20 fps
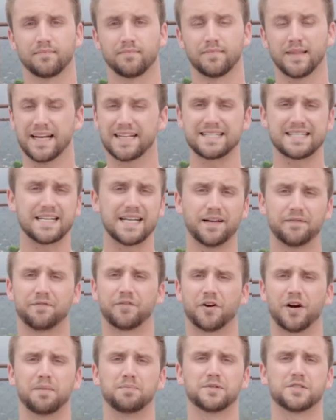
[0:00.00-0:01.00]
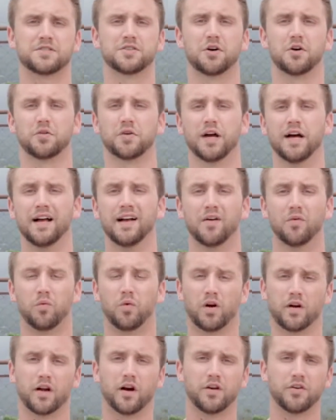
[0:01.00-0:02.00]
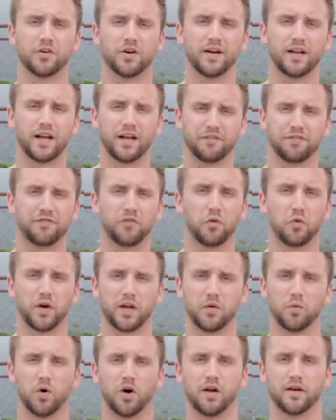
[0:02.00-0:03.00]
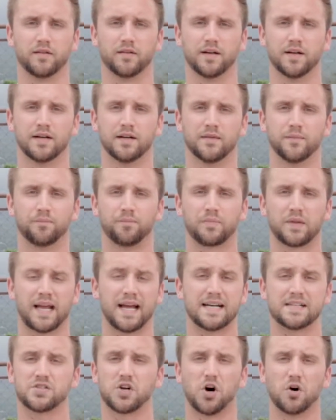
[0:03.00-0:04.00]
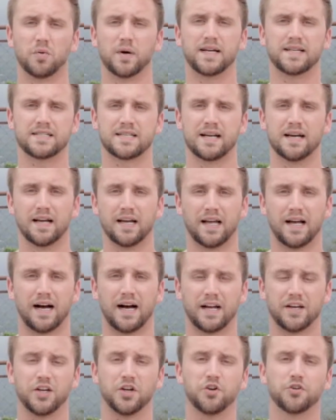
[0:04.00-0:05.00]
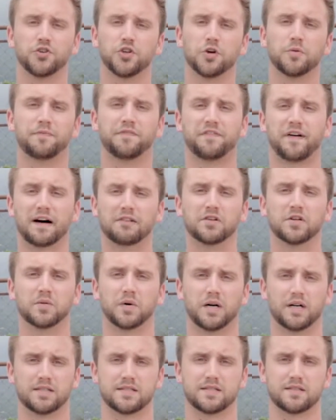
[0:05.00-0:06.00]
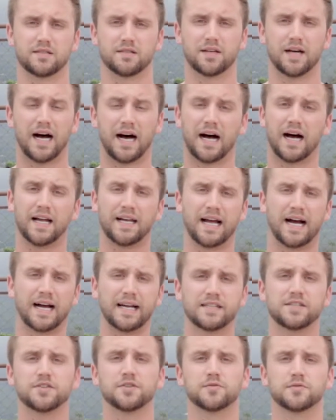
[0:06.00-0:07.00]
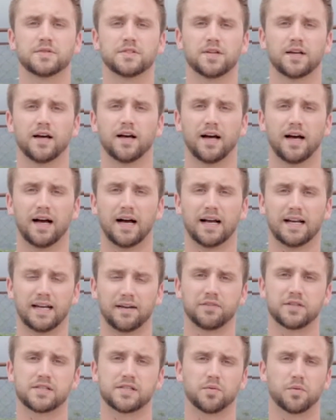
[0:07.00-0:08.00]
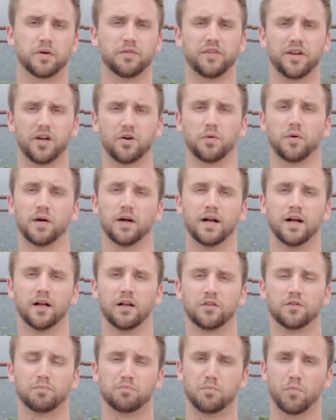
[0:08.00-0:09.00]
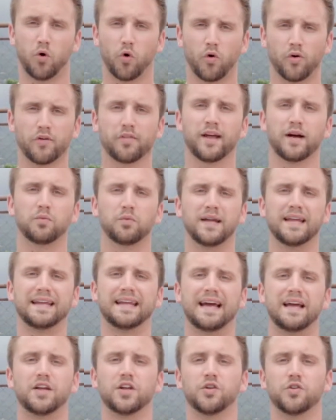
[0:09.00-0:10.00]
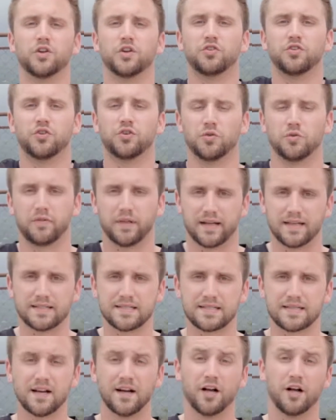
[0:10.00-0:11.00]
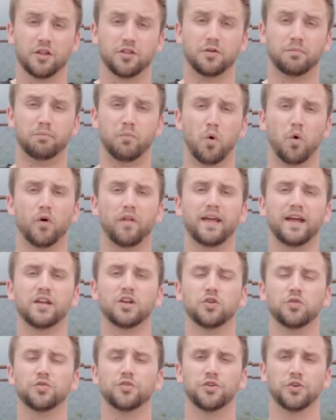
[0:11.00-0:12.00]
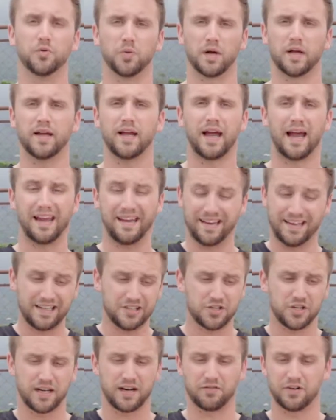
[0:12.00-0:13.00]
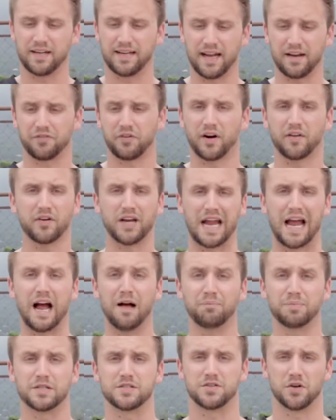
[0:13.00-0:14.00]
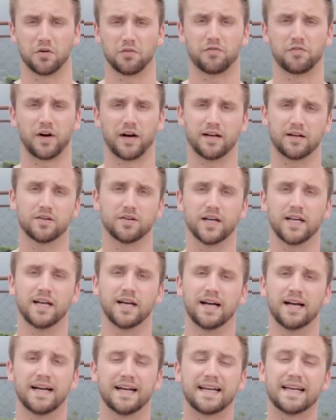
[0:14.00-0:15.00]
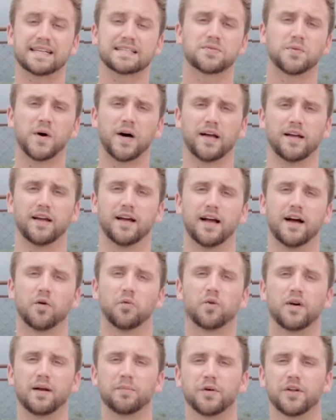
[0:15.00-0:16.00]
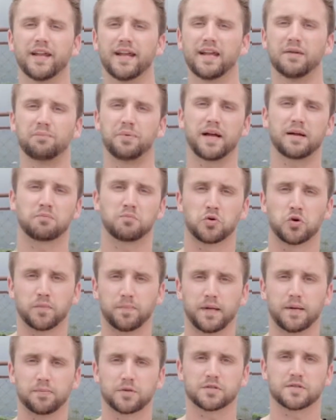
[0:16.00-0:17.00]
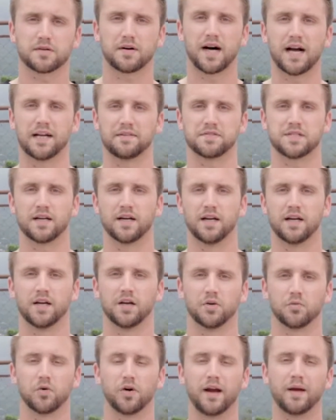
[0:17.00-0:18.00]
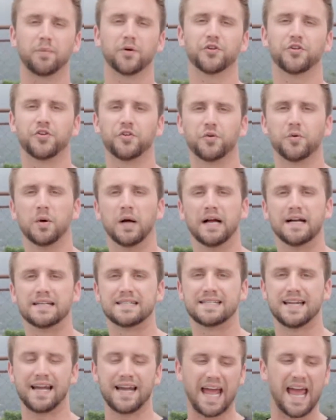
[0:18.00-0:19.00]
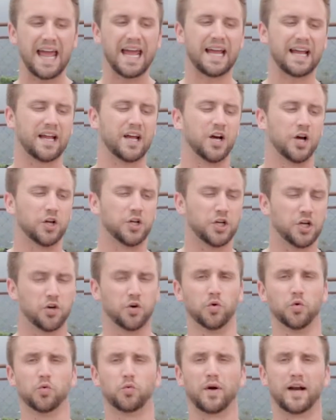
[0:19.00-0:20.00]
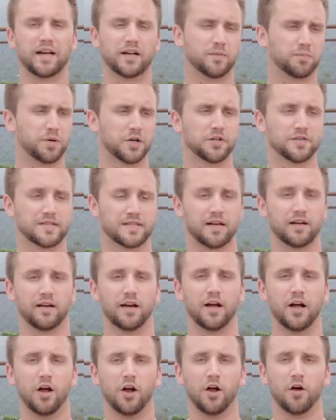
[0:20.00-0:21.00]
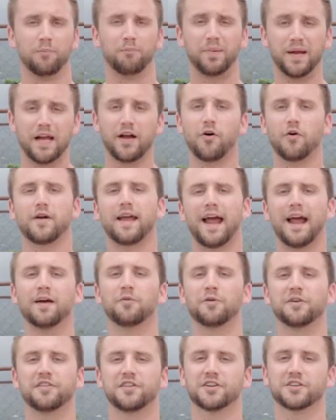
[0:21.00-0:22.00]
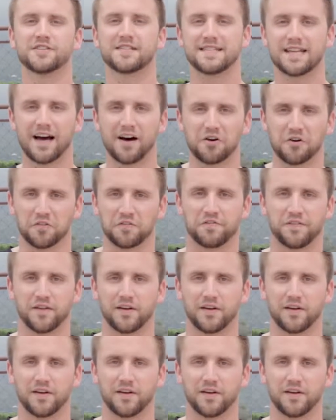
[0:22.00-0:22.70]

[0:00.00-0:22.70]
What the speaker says: That's it for episode 141. As always, on YouTube, follow us. On iTunes, give us a review. The more that we get you to do this, the more that you do it each and every day for every episode, frankly, guess what? We're able to impact more people's lives. We're able to say, hey, you, random person, be okay with yourself.